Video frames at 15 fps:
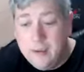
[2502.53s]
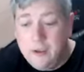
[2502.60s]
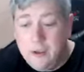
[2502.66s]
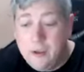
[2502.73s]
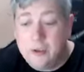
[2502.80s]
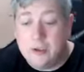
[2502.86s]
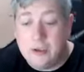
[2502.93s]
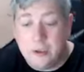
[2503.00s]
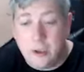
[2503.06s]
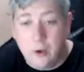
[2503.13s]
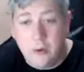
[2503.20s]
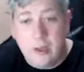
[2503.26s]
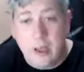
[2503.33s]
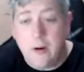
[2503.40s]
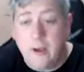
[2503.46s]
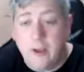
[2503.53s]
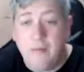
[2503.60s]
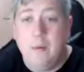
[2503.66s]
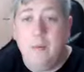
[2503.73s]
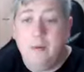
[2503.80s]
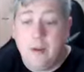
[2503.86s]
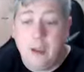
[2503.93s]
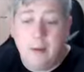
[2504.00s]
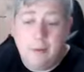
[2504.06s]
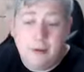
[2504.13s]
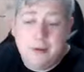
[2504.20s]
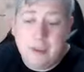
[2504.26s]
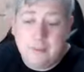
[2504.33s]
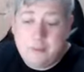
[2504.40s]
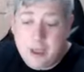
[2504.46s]
You need to slow down and give people time to
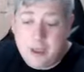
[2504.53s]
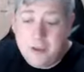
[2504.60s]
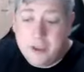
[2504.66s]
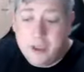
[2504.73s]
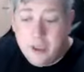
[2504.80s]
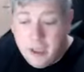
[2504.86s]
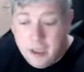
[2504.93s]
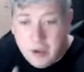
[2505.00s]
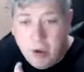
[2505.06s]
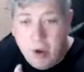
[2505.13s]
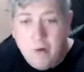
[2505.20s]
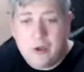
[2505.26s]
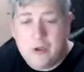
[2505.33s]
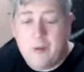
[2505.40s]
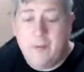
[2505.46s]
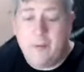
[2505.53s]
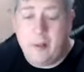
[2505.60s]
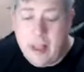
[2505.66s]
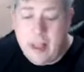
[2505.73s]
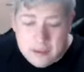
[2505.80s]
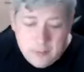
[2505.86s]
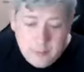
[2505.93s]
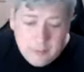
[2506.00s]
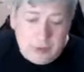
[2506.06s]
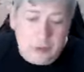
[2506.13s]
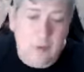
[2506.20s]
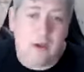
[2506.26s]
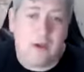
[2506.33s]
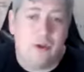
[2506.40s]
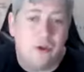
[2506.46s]
accept change. Encourage people. Answer people's
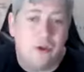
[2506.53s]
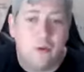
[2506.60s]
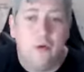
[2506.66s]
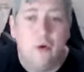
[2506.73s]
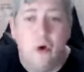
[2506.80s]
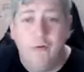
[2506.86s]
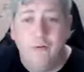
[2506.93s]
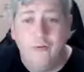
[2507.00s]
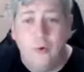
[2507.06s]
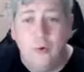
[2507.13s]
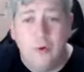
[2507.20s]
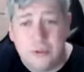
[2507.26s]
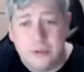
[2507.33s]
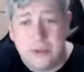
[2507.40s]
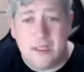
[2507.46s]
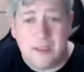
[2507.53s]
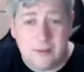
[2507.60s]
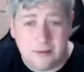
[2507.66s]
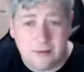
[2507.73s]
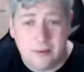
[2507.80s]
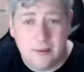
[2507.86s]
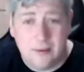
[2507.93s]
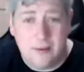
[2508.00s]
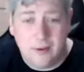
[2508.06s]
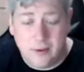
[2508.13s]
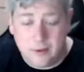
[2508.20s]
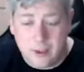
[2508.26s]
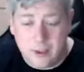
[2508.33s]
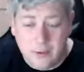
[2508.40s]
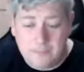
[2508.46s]
questions. Do not force things.
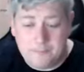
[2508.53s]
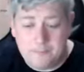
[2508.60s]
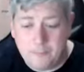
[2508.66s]
Okay?